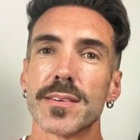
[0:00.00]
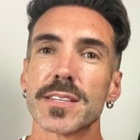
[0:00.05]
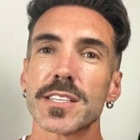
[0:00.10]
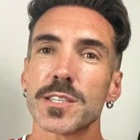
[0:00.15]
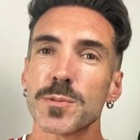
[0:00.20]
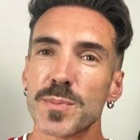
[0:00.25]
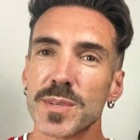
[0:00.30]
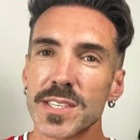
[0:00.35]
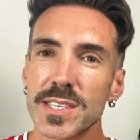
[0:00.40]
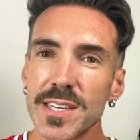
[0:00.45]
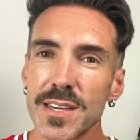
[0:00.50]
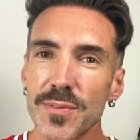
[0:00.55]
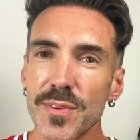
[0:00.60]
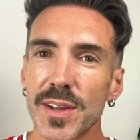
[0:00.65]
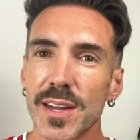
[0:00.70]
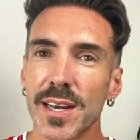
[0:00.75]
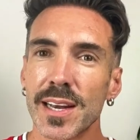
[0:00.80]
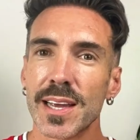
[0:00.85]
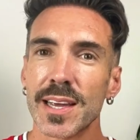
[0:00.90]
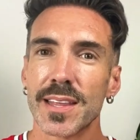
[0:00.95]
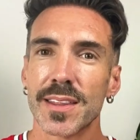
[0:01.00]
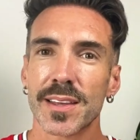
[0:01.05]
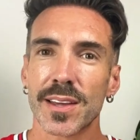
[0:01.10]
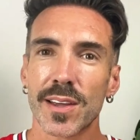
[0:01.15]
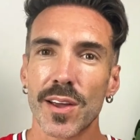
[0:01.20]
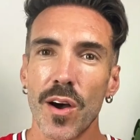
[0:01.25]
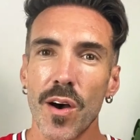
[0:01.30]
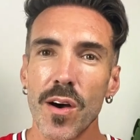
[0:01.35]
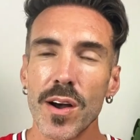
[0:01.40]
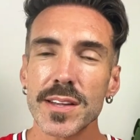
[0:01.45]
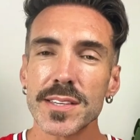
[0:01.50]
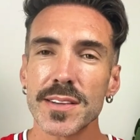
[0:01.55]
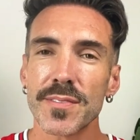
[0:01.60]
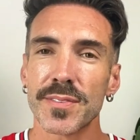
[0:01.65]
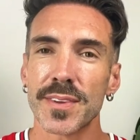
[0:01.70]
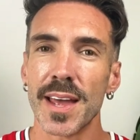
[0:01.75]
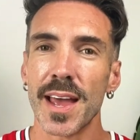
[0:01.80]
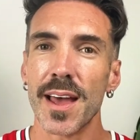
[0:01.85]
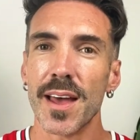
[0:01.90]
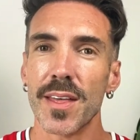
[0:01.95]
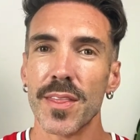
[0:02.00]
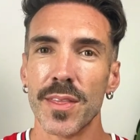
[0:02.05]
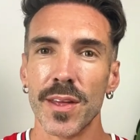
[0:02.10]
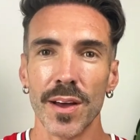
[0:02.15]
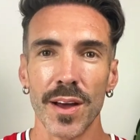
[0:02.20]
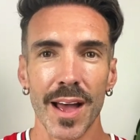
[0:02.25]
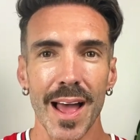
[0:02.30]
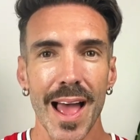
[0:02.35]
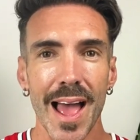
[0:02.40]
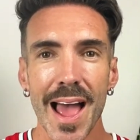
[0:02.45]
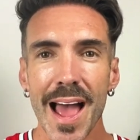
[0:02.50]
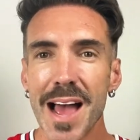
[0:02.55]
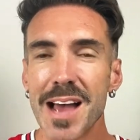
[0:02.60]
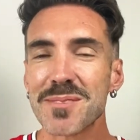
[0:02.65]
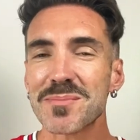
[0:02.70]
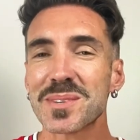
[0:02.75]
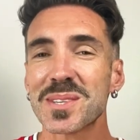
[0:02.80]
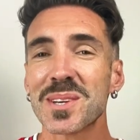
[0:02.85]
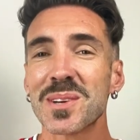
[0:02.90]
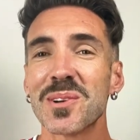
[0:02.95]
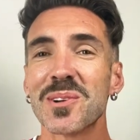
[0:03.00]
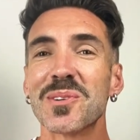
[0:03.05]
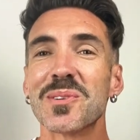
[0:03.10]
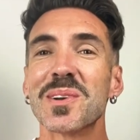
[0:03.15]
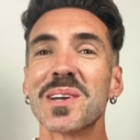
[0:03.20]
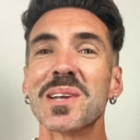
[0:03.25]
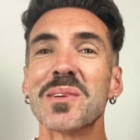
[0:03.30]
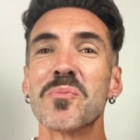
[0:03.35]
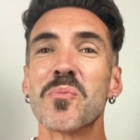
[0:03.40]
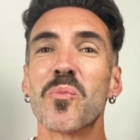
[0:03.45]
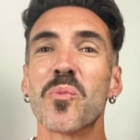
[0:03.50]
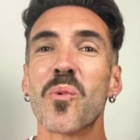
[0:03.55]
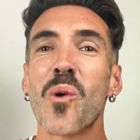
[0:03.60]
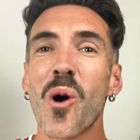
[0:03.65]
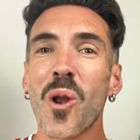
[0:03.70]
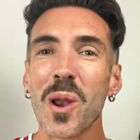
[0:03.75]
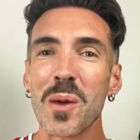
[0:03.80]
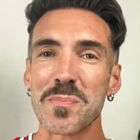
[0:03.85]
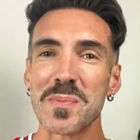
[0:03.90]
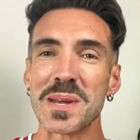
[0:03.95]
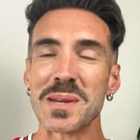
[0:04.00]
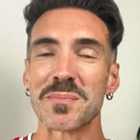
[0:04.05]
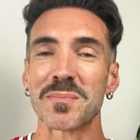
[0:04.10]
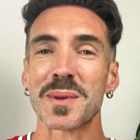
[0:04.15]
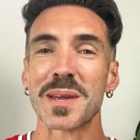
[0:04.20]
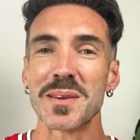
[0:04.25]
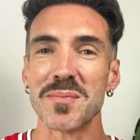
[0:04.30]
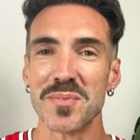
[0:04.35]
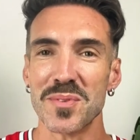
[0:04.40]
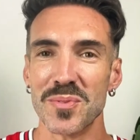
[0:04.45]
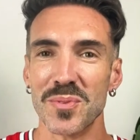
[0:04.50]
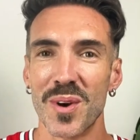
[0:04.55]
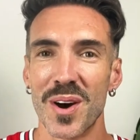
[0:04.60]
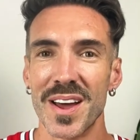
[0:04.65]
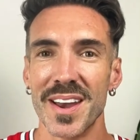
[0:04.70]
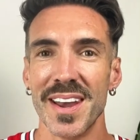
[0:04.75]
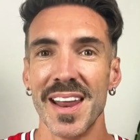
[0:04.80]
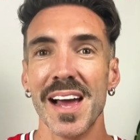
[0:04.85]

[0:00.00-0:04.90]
Specifically the kinds of debt that are absolutely walloping people right